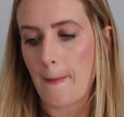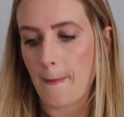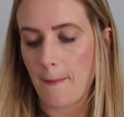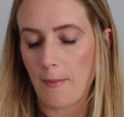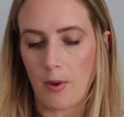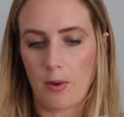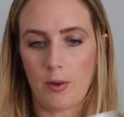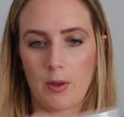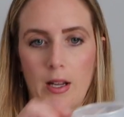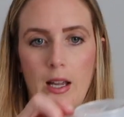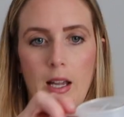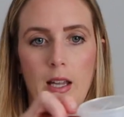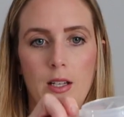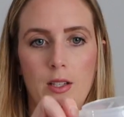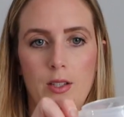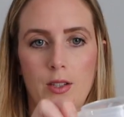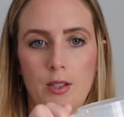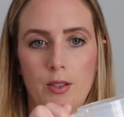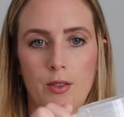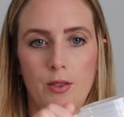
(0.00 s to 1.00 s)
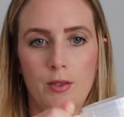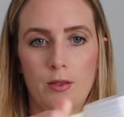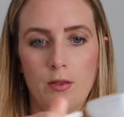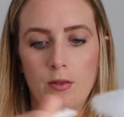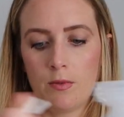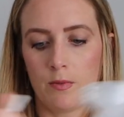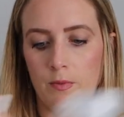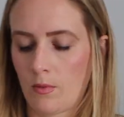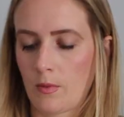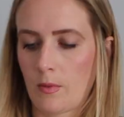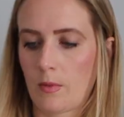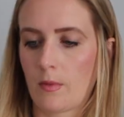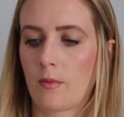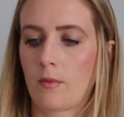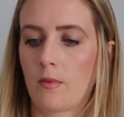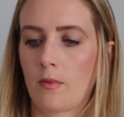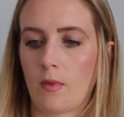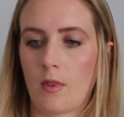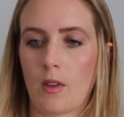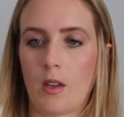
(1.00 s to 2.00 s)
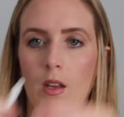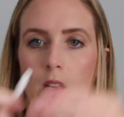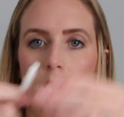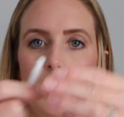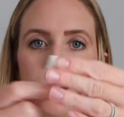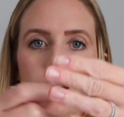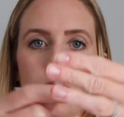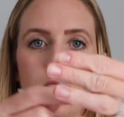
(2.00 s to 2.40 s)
But what I do is